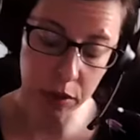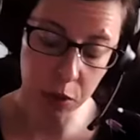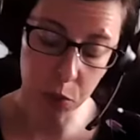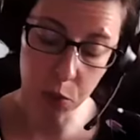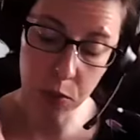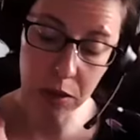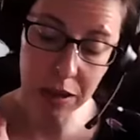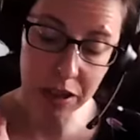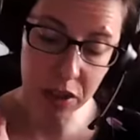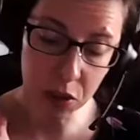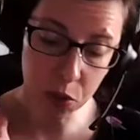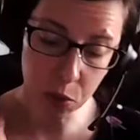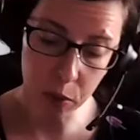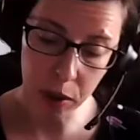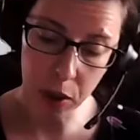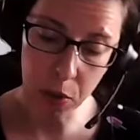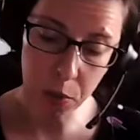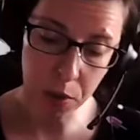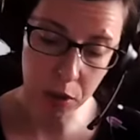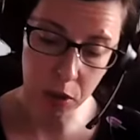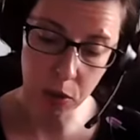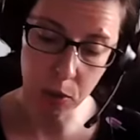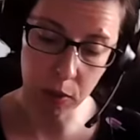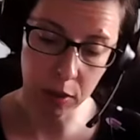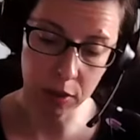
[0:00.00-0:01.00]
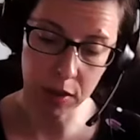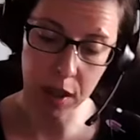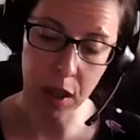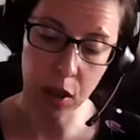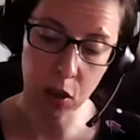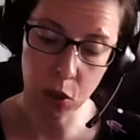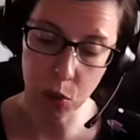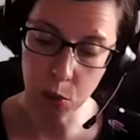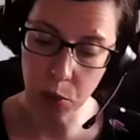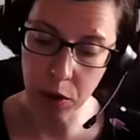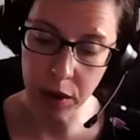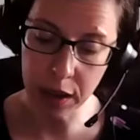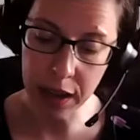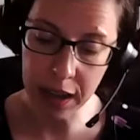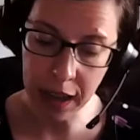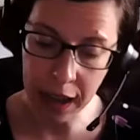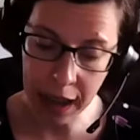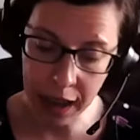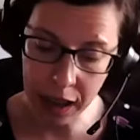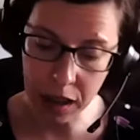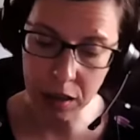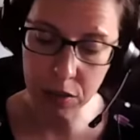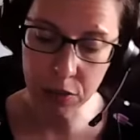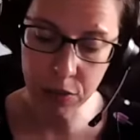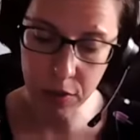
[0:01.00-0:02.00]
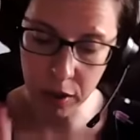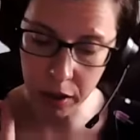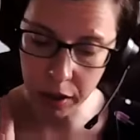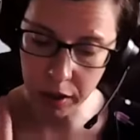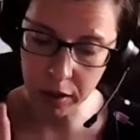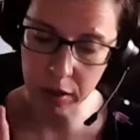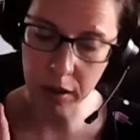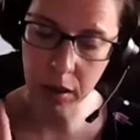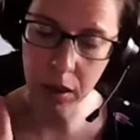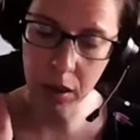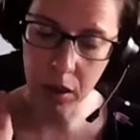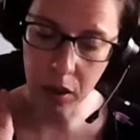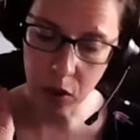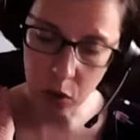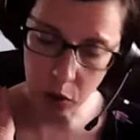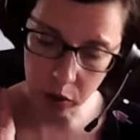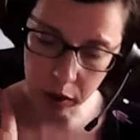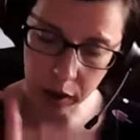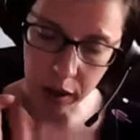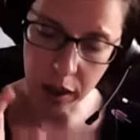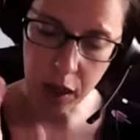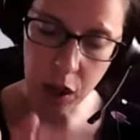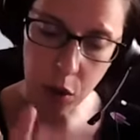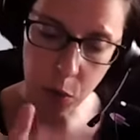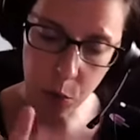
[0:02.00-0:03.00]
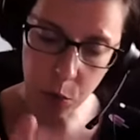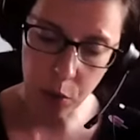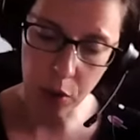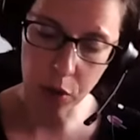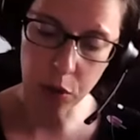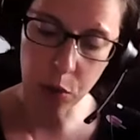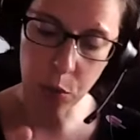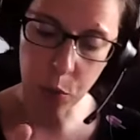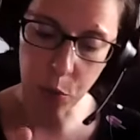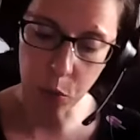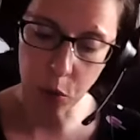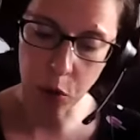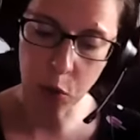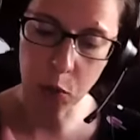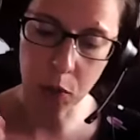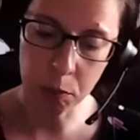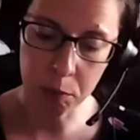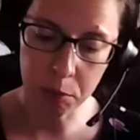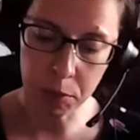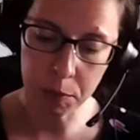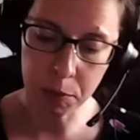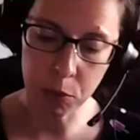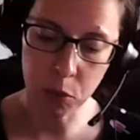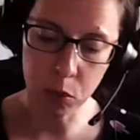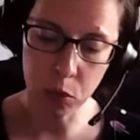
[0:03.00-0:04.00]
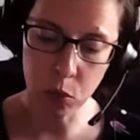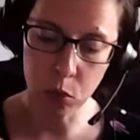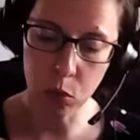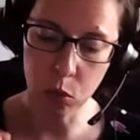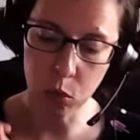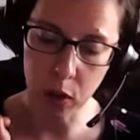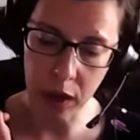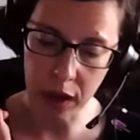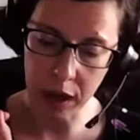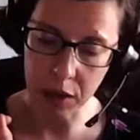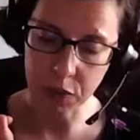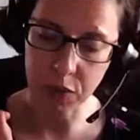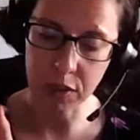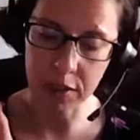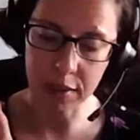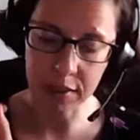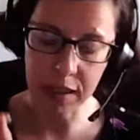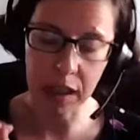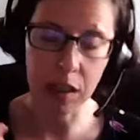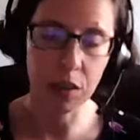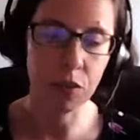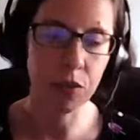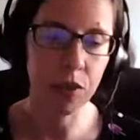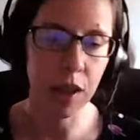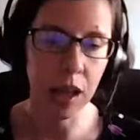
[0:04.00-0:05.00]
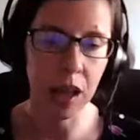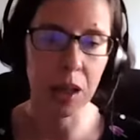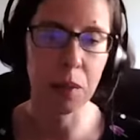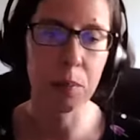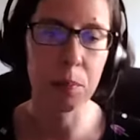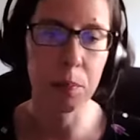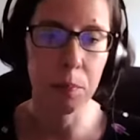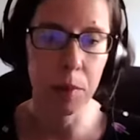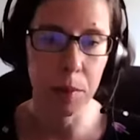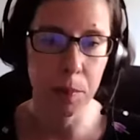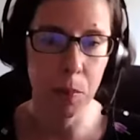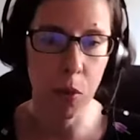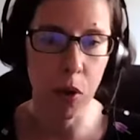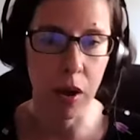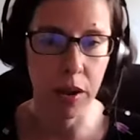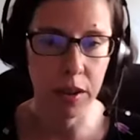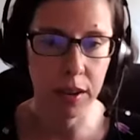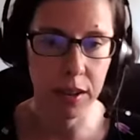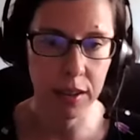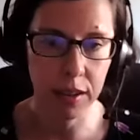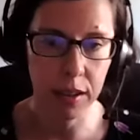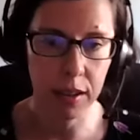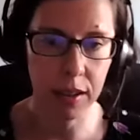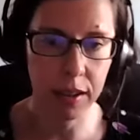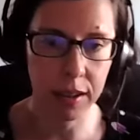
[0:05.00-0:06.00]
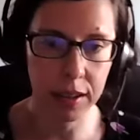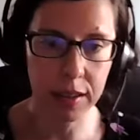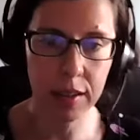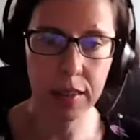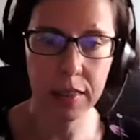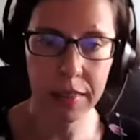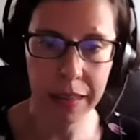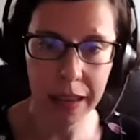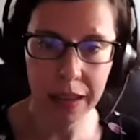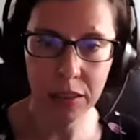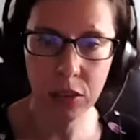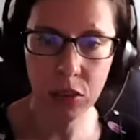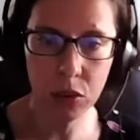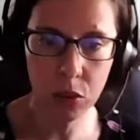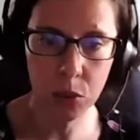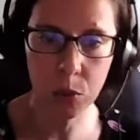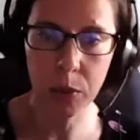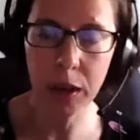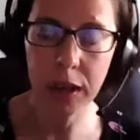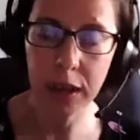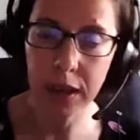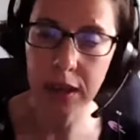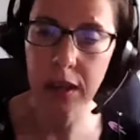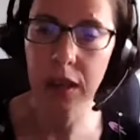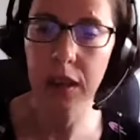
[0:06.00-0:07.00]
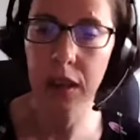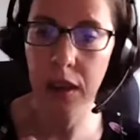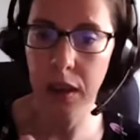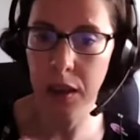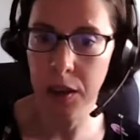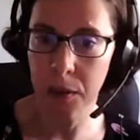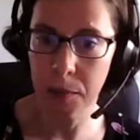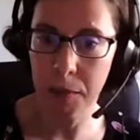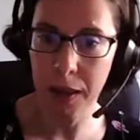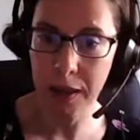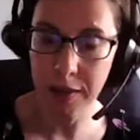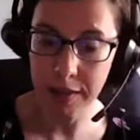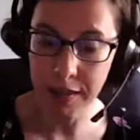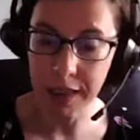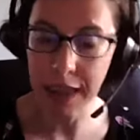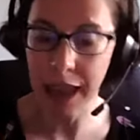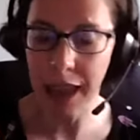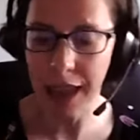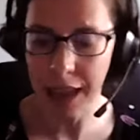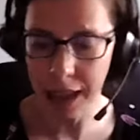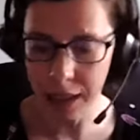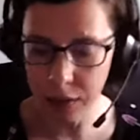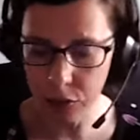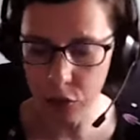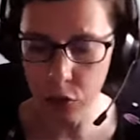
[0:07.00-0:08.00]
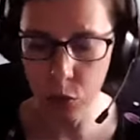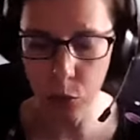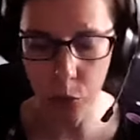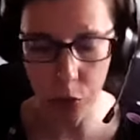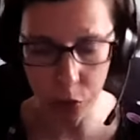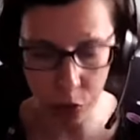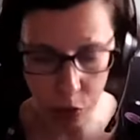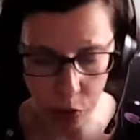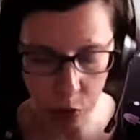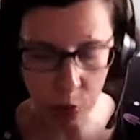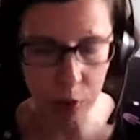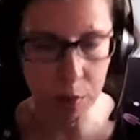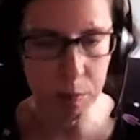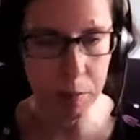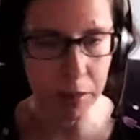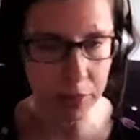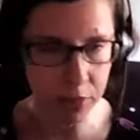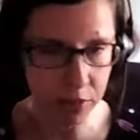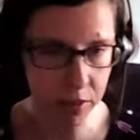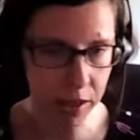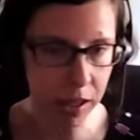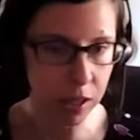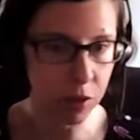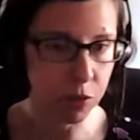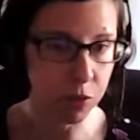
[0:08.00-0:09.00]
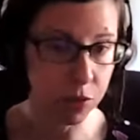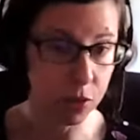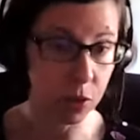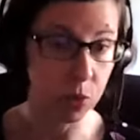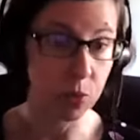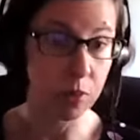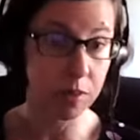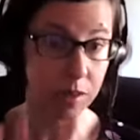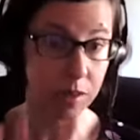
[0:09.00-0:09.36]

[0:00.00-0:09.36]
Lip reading: really great with you is that you already have like, okay, I want to work with people who have a self-help memoir. Like that's already an amazing, and you want to go in mental health. So